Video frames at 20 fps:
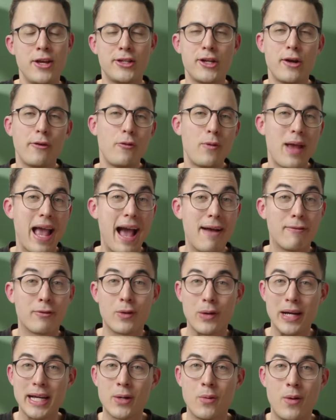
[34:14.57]
So if we have
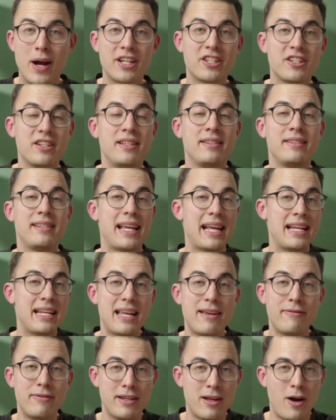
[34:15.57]
great questions and
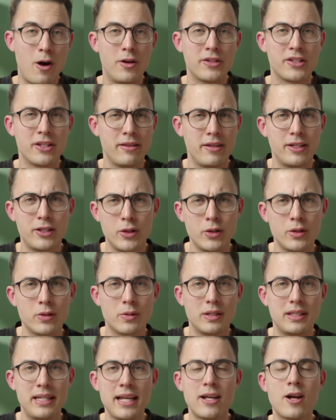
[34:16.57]
even also in the
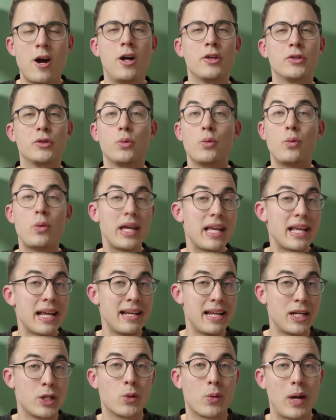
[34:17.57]
student critique calls, we
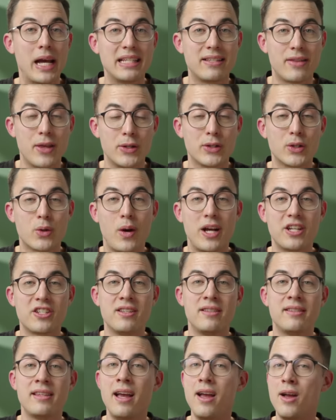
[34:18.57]
can address those
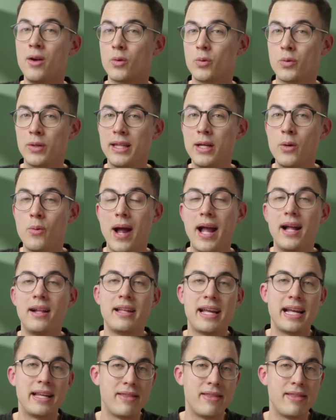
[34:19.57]
questions really well.